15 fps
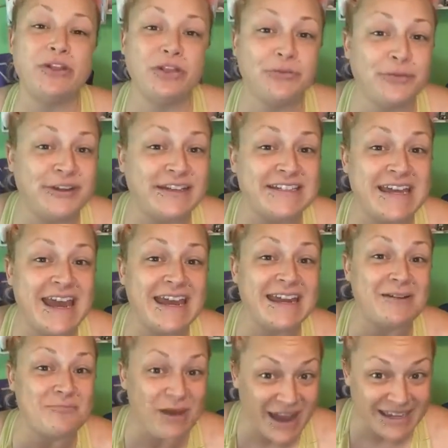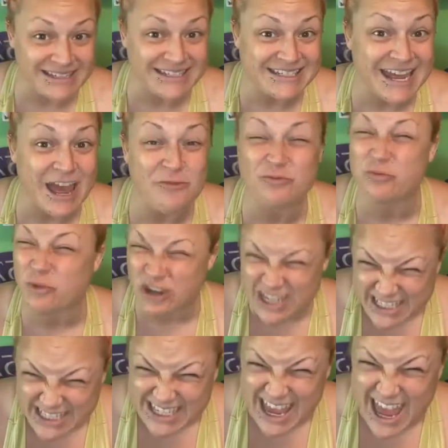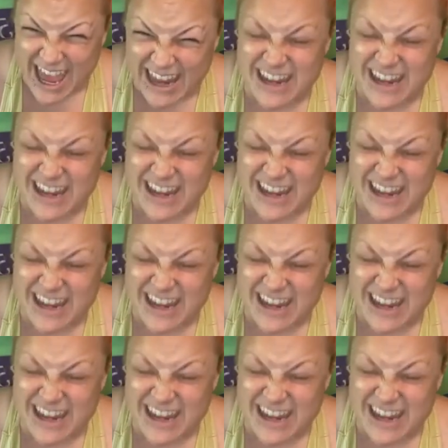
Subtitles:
3-day mindset reset